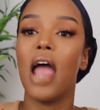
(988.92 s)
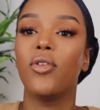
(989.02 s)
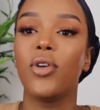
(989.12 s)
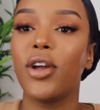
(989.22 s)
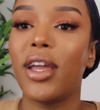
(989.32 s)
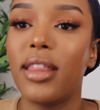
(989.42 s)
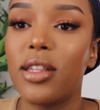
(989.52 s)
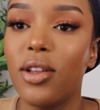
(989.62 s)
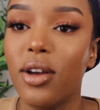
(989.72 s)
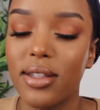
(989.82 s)
everyone go get
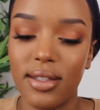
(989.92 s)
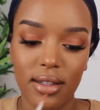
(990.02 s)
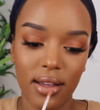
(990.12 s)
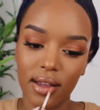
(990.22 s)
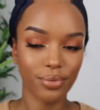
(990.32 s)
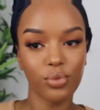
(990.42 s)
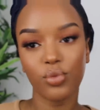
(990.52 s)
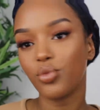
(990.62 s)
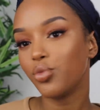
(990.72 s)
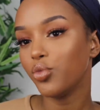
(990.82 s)
this gloss.
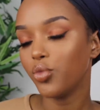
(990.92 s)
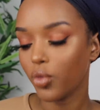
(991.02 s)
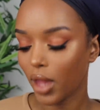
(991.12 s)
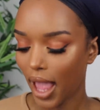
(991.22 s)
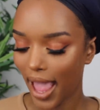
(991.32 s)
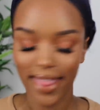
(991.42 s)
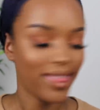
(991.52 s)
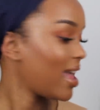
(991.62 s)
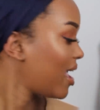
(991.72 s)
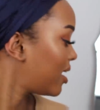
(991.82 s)

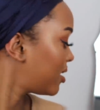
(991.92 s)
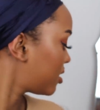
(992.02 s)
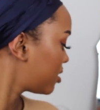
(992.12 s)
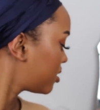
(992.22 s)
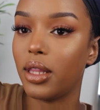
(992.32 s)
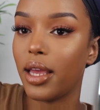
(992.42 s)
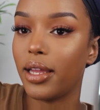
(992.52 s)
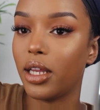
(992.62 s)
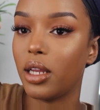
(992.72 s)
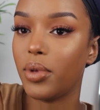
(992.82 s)
And then,
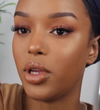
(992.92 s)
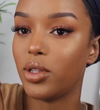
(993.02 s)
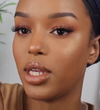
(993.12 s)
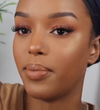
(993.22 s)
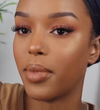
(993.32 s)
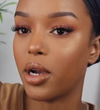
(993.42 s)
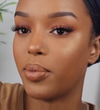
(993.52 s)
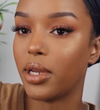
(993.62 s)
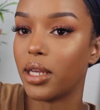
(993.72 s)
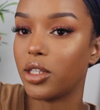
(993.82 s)
then gonna be using my
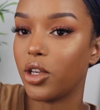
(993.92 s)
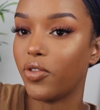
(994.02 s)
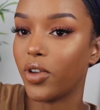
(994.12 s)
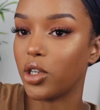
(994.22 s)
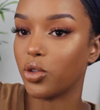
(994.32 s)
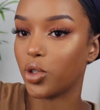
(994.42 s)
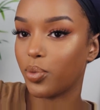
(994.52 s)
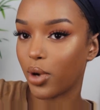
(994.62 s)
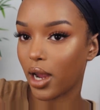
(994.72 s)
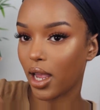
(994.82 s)
Badescu facial
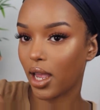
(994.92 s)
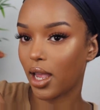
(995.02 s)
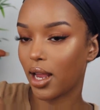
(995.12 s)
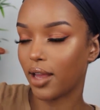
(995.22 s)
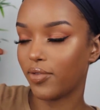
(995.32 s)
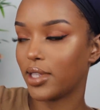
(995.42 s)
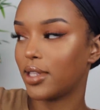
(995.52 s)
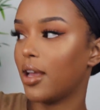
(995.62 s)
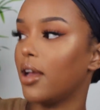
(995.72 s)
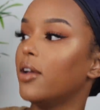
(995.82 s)
spray. Love this
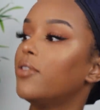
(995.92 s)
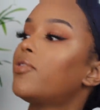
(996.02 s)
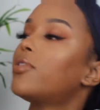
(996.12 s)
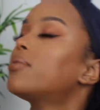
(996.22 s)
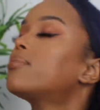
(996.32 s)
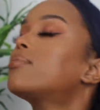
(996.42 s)
stuff.